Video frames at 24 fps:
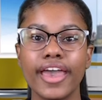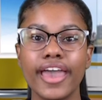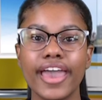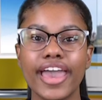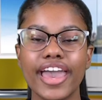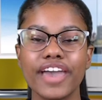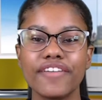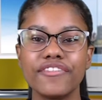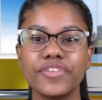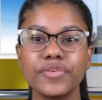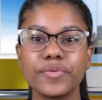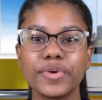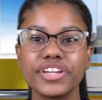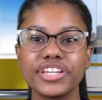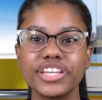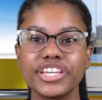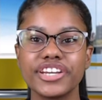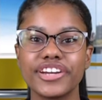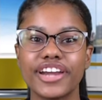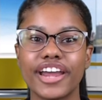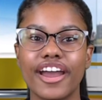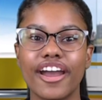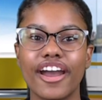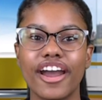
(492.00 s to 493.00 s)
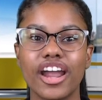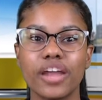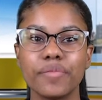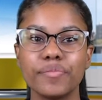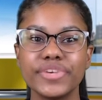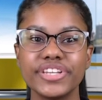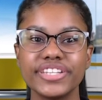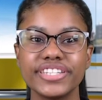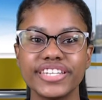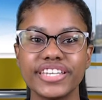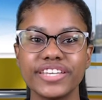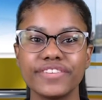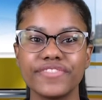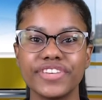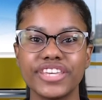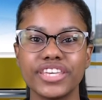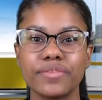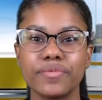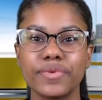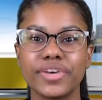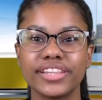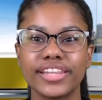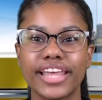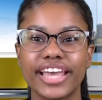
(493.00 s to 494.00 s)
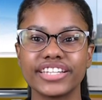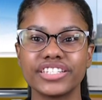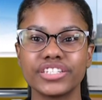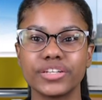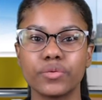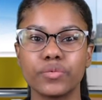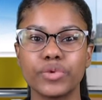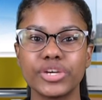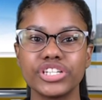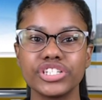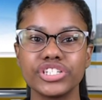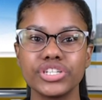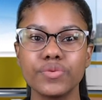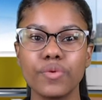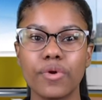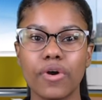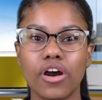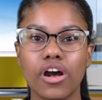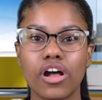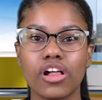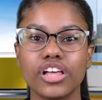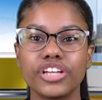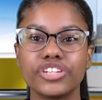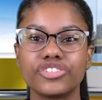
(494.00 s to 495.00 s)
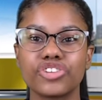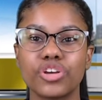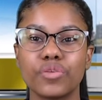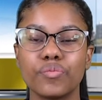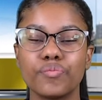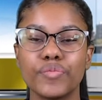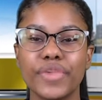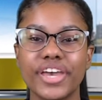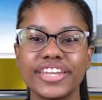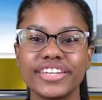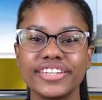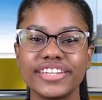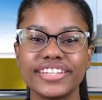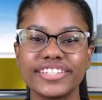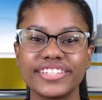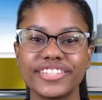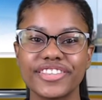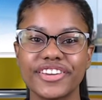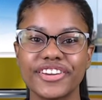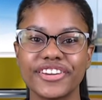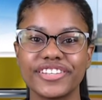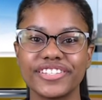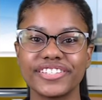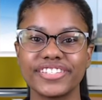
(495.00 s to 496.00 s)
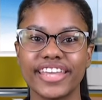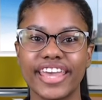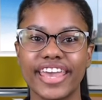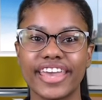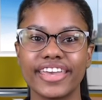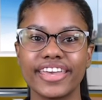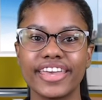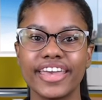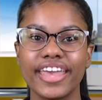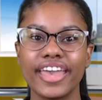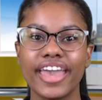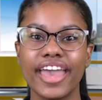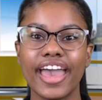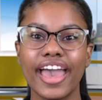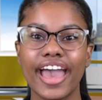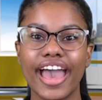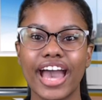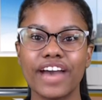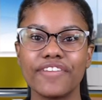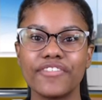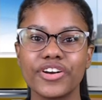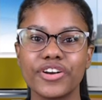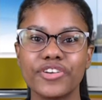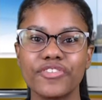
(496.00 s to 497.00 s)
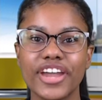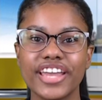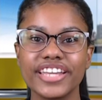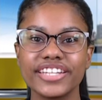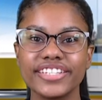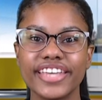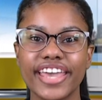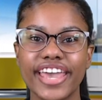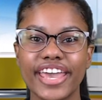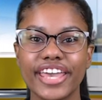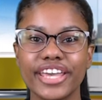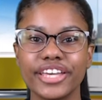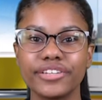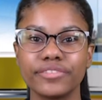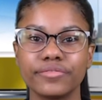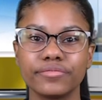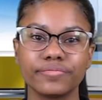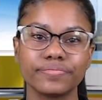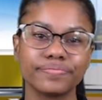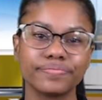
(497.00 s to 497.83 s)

Everyone here at RPTV would like to wish you all a tremendous Thursday. Have a great day.